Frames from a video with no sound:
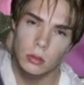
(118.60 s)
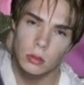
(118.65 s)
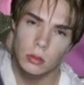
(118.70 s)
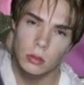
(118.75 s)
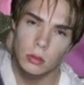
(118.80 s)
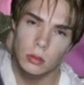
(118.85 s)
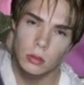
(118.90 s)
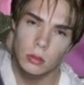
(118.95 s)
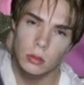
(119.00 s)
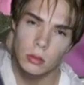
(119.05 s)

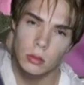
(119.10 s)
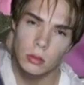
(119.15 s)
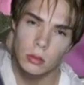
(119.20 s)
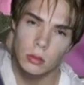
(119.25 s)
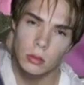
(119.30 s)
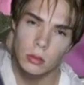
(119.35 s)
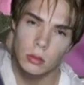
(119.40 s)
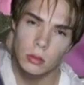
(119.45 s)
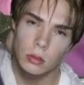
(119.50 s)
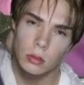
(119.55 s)

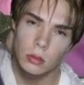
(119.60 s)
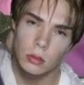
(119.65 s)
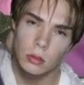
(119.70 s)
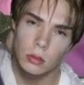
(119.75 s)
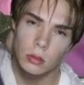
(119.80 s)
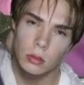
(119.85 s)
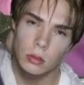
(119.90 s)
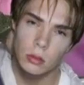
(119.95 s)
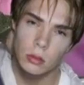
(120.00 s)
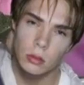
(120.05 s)

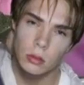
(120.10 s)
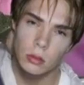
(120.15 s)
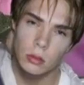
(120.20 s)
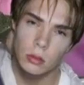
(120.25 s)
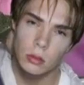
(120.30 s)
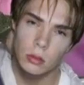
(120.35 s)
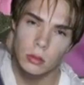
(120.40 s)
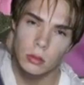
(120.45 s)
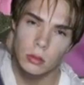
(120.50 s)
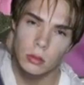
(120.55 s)

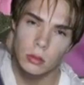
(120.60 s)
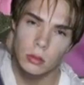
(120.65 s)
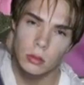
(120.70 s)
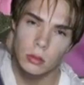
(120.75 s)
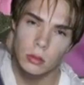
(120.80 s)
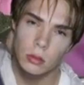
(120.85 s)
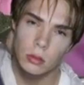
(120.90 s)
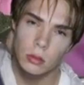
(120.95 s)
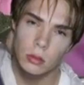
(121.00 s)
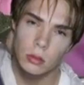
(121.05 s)

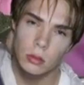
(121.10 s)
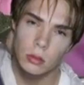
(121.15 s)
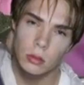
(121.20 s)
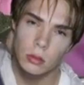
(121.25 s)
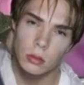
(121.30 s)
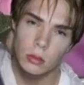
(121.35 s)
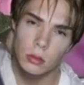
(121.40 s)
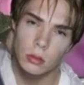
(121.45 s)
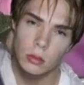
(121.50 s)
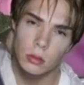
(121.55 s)

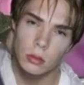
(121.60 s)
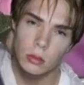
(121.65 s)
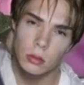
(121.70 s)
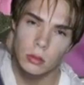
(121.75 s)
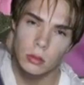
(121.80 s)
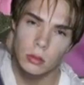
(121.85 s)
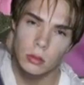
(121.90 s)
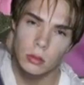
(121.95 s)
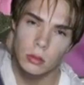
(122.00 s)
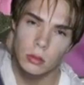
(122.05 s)

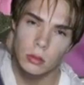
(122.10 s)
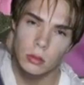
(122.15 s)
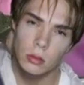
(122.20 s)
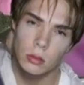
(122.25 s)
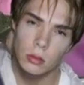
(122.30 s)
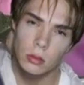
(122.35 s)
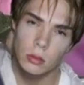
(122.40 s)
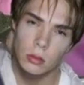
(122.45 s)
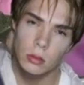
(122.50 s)
[no speech]